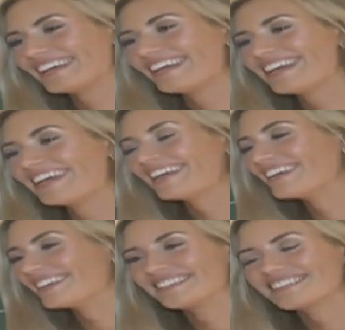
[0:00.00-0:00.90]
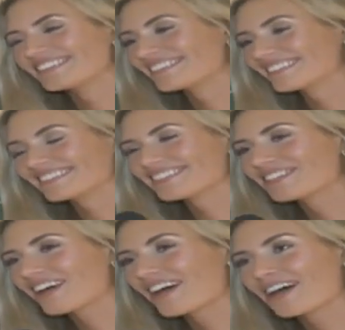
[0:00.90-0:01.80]
Are you a movie lover?
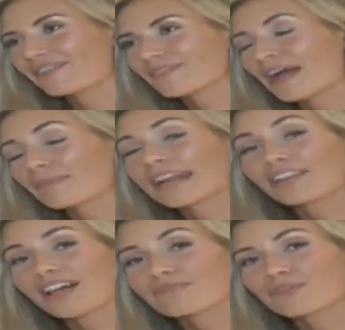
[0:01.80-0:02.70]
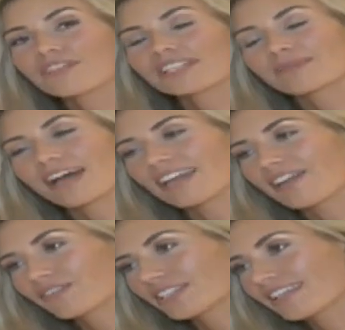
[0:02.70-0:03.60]
Um, I mean, I love movies, but I
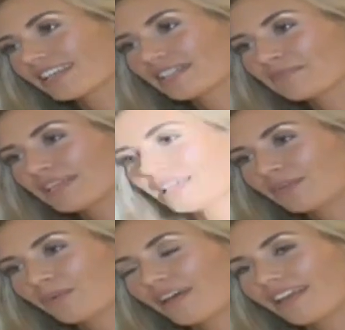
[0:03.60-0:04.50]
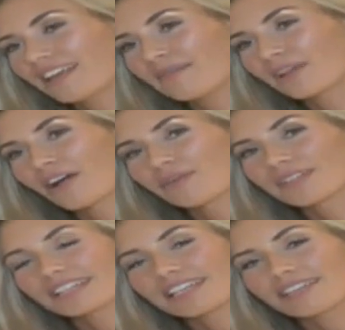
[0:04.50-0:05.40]
never intend to be in one. I'm not
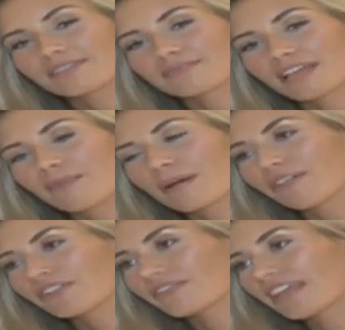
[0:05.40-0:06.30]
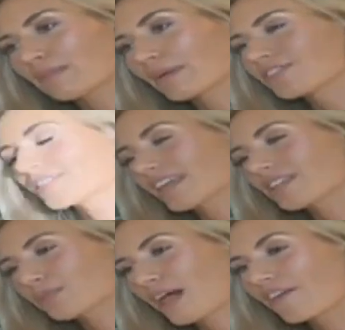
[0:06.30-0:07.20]
really about the fame. I just like
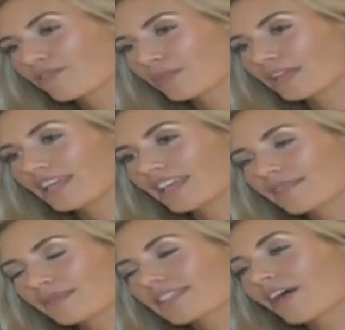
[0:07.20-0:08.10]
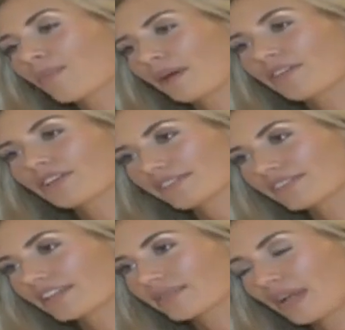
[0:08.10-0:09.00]
the platform that it gives me to help others. And
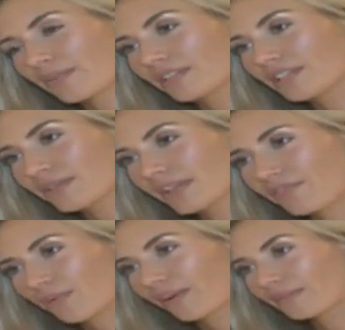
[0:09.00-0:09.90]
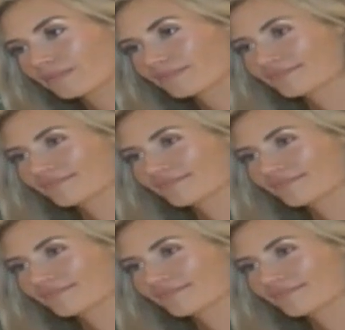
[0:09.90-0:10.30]
that's what I'm really doing it for. Have you